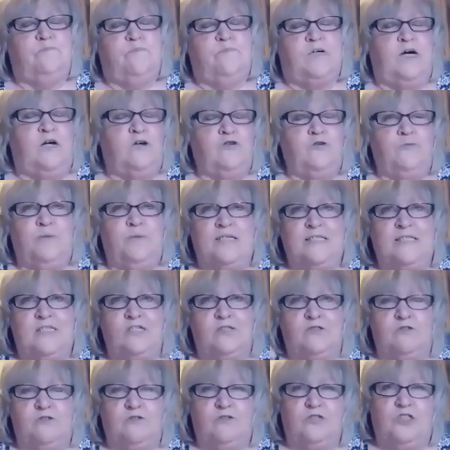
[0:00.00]
colored
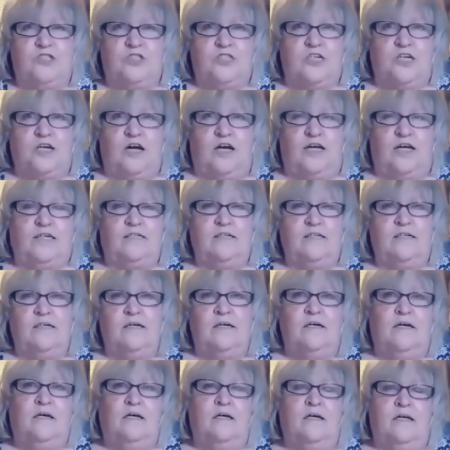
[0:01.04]
pencil just to kind of
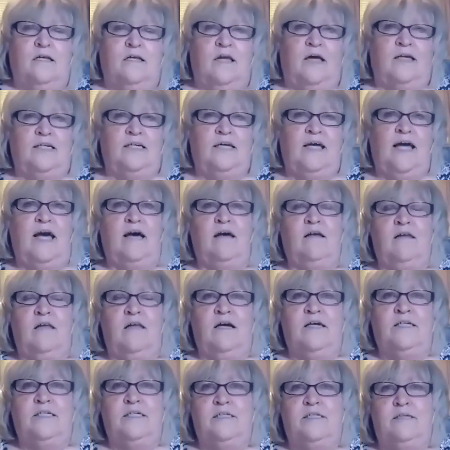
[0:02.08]
lightly
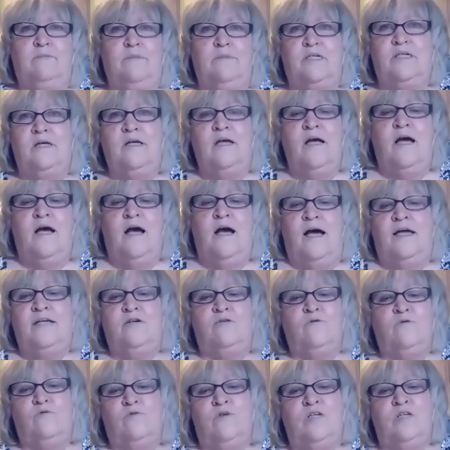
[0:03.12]
outline it, but I
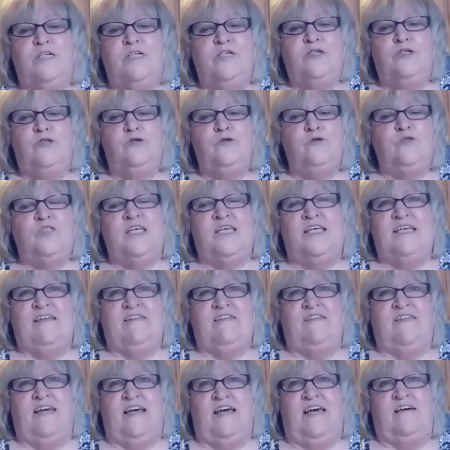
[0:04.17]
don't really use
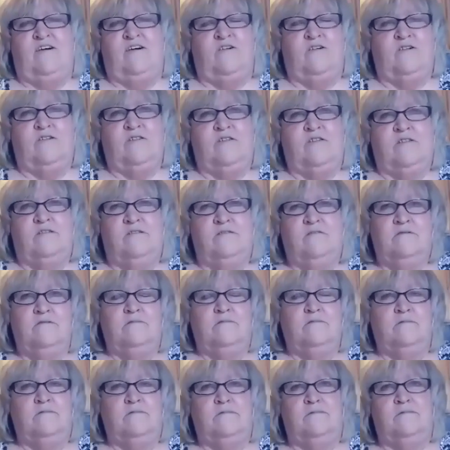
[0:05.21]
anything else.
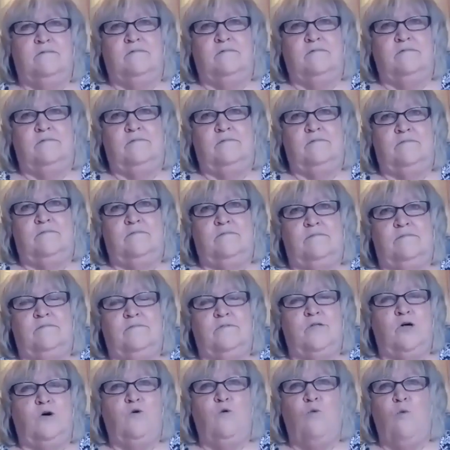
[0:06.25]

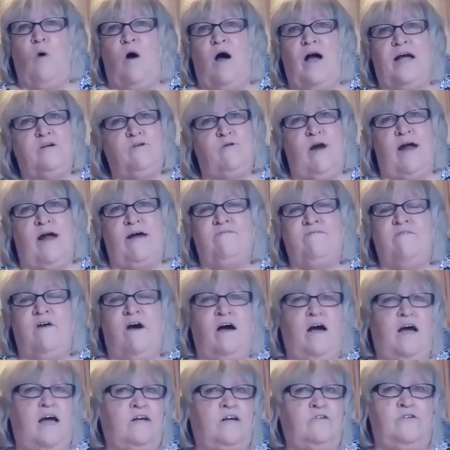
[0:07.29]
No white
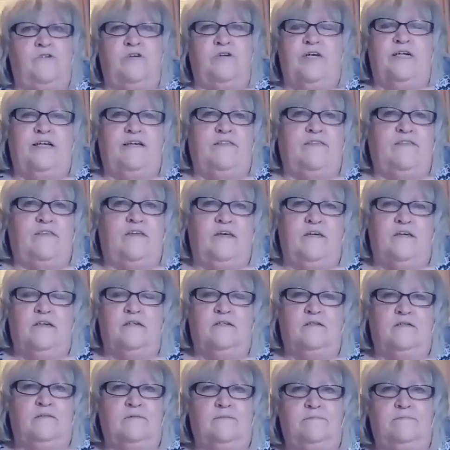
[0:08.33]
graphite or anything.